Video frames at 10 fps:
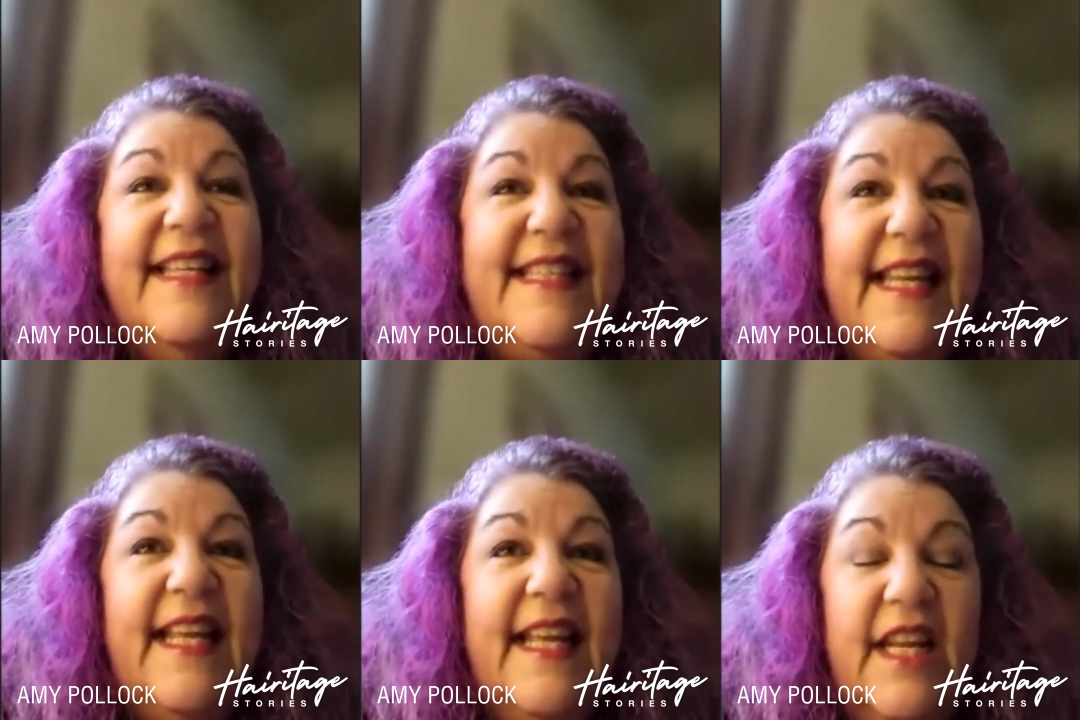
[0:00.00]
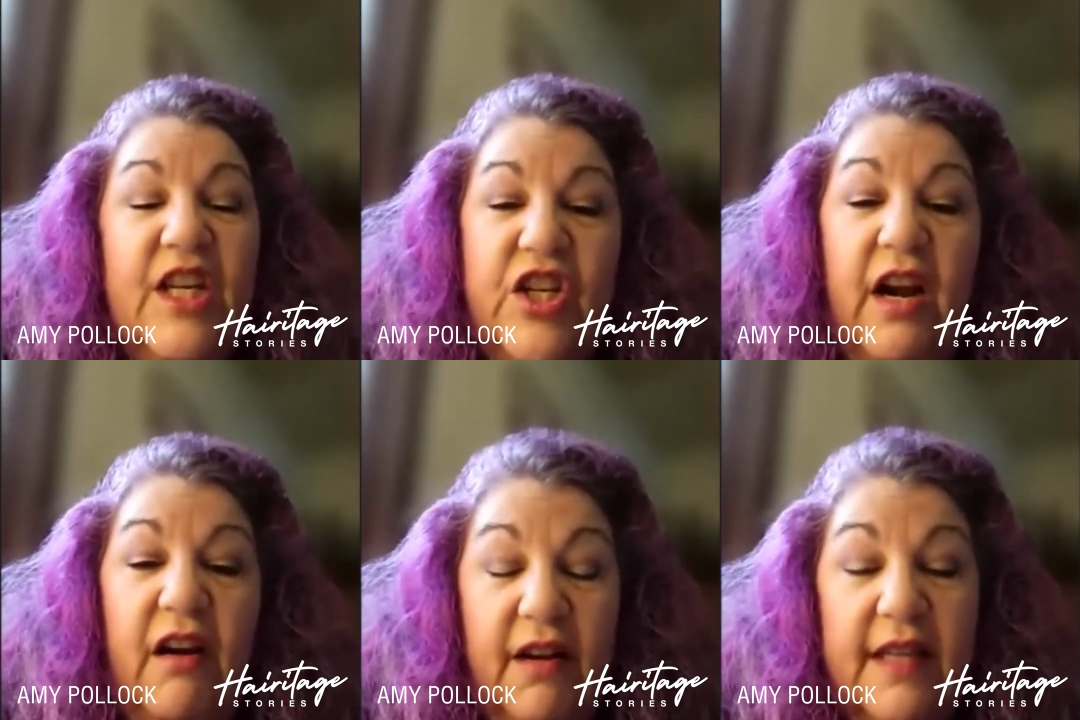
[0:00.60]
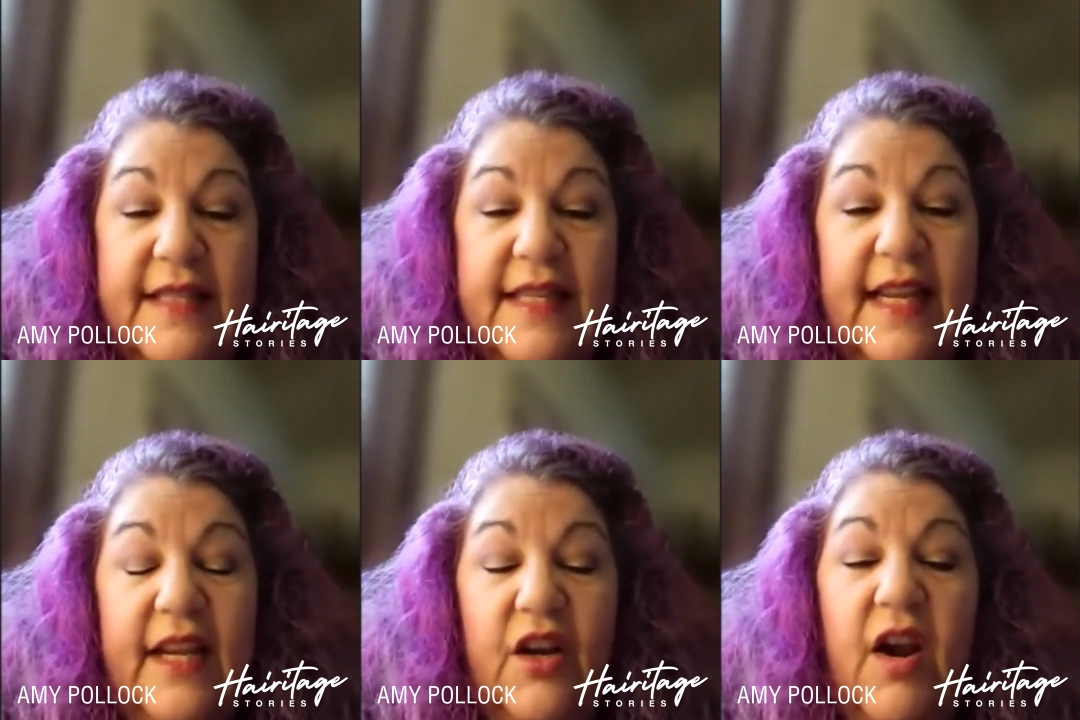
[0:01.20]
Sitting in a chair and
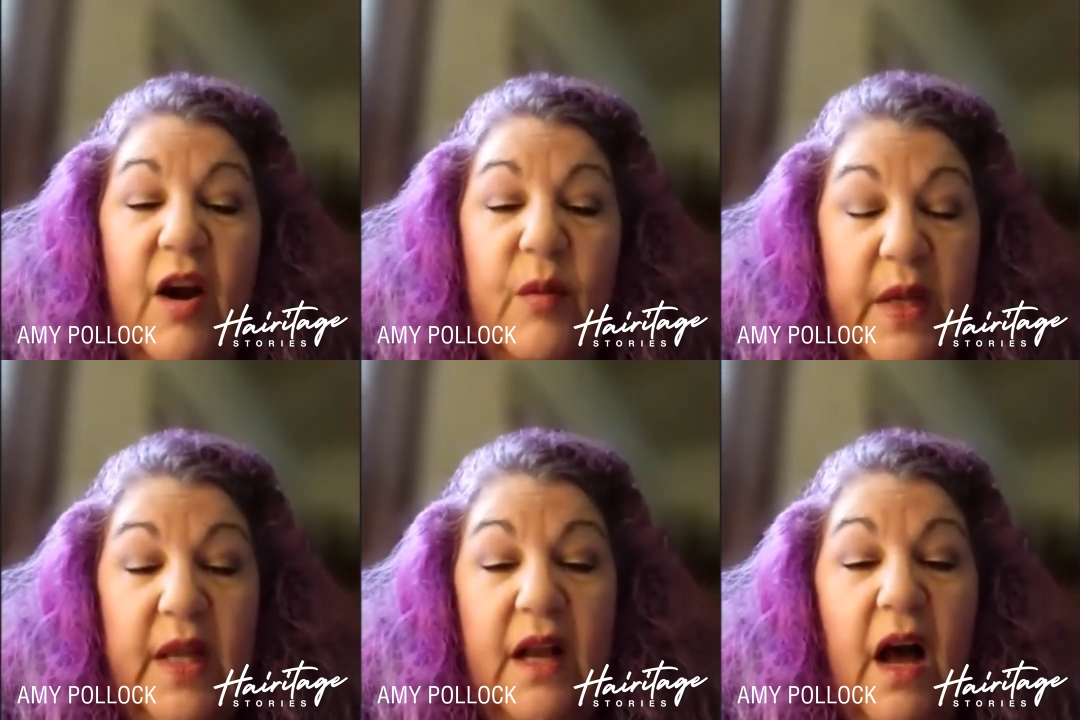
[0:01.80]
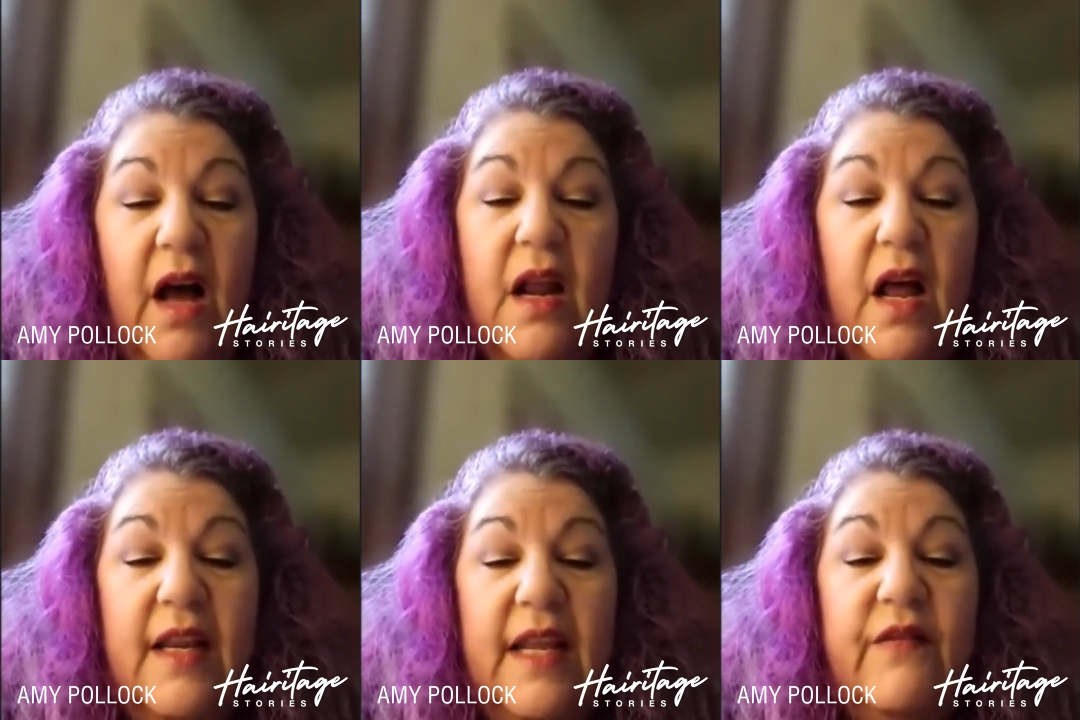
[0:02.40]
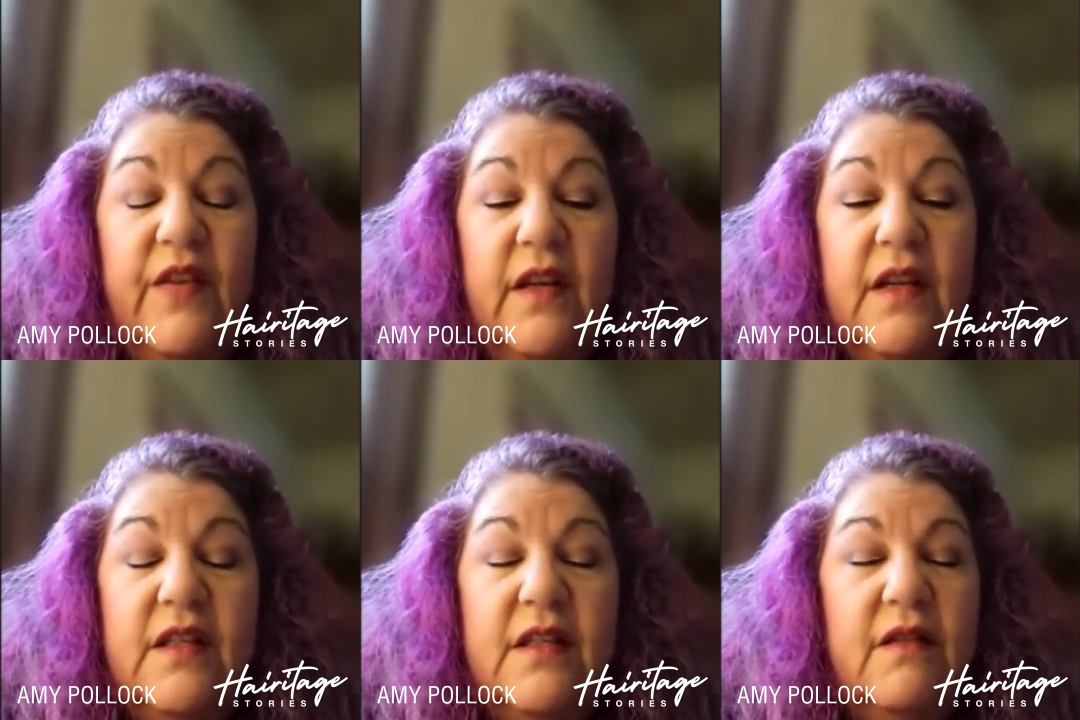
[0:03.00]
seeing your hair being cut uneven
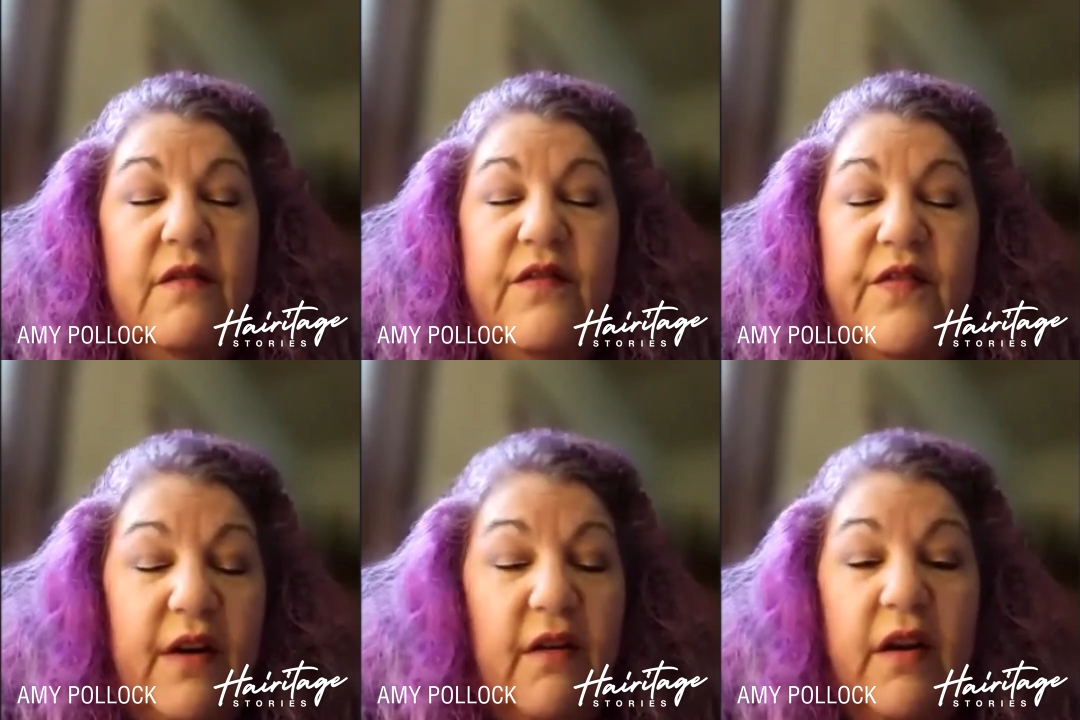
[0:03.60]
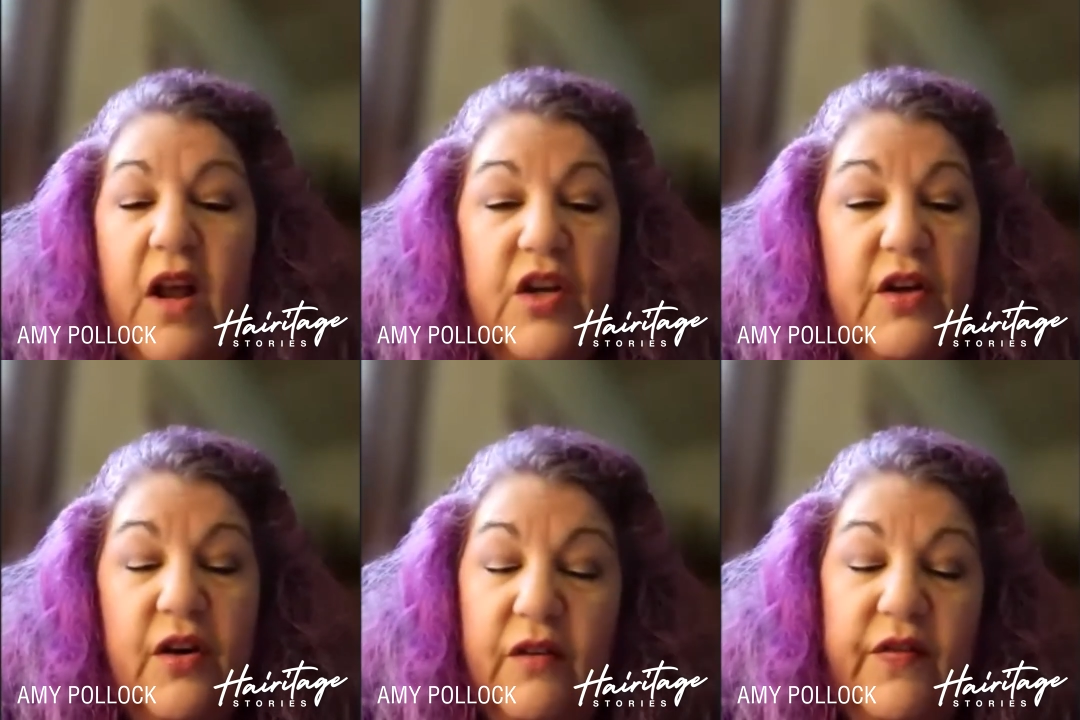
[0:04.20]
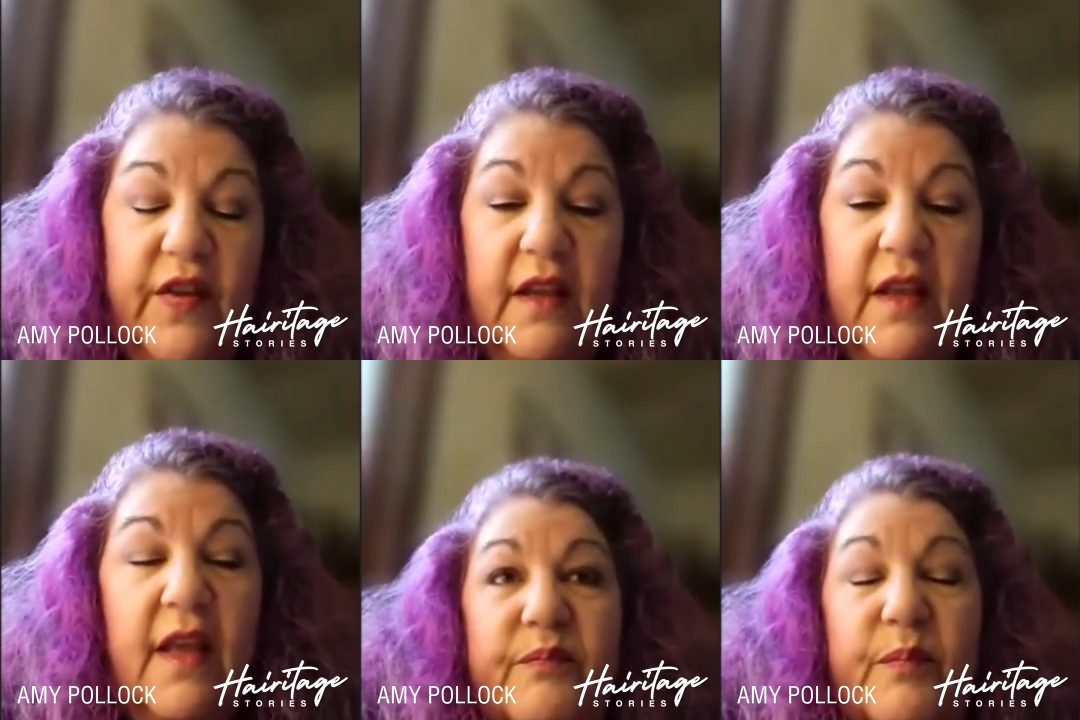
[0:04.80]
is very unnerving.
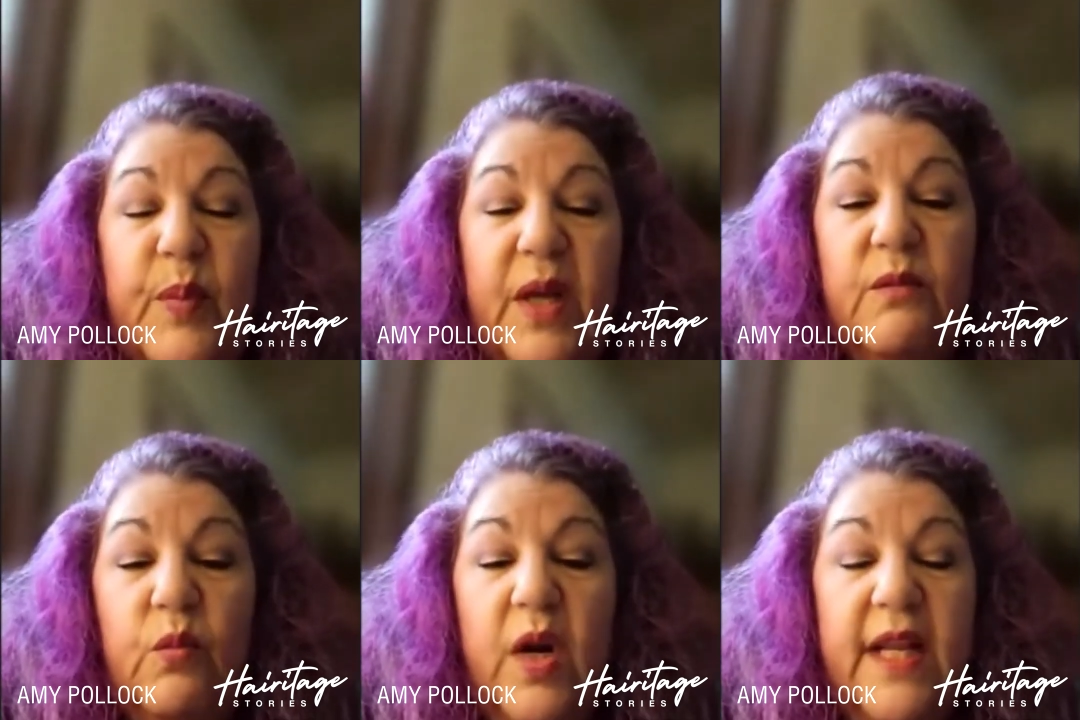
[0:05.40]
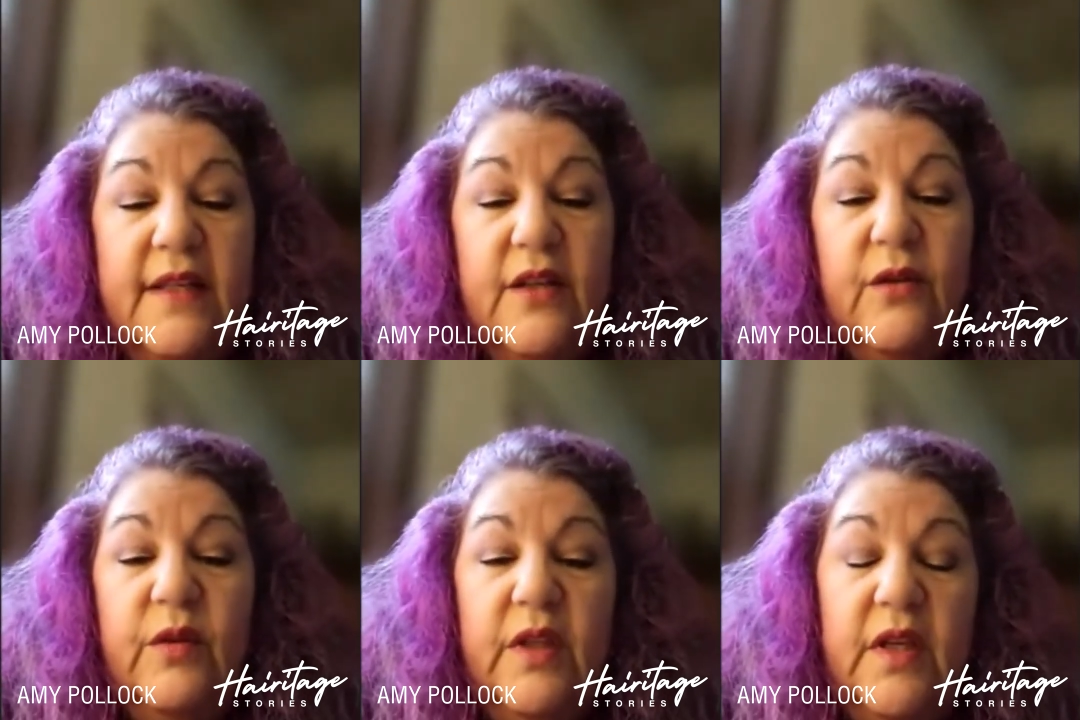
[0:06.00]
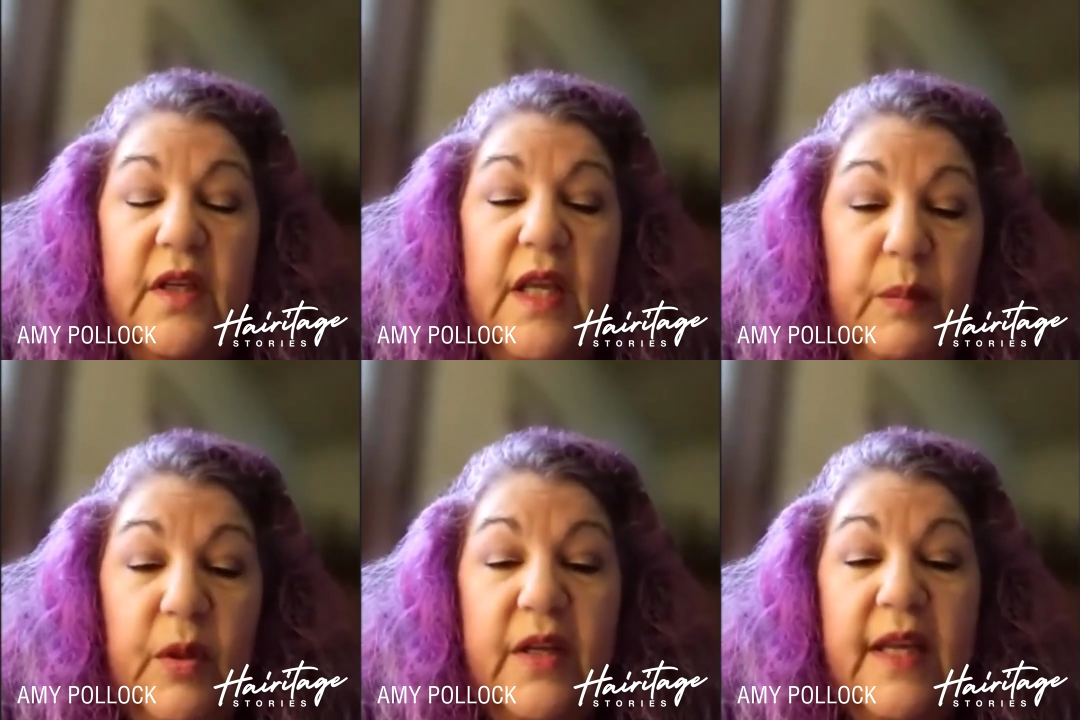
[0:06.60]
But what do you do? You keep
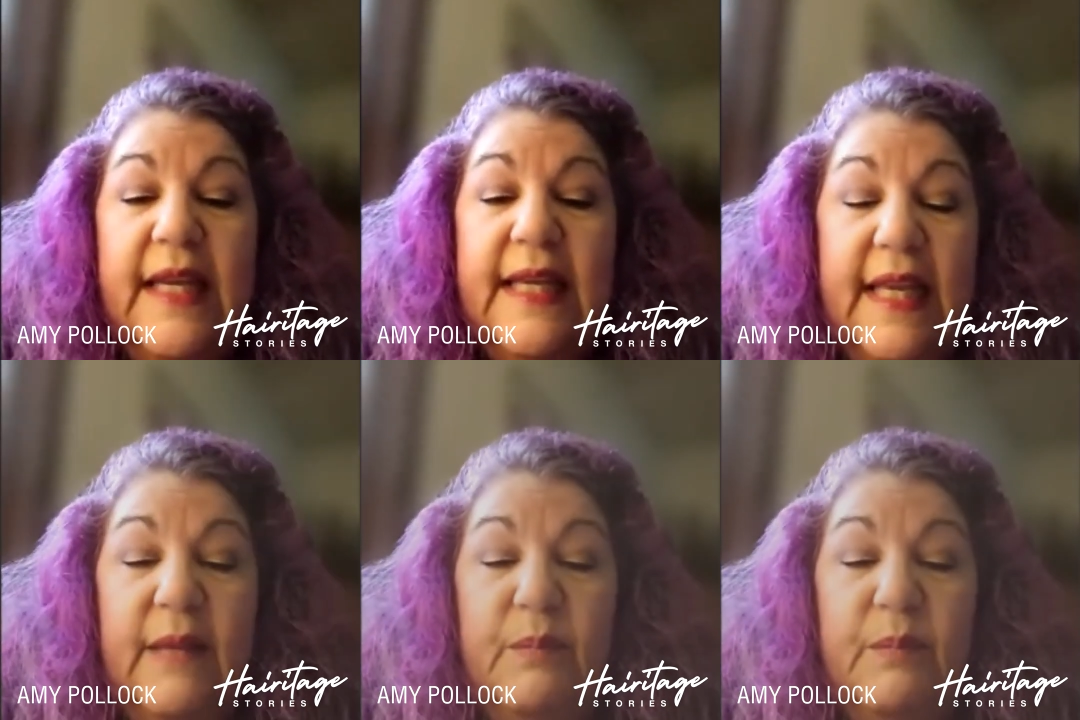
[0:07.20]
looking and keep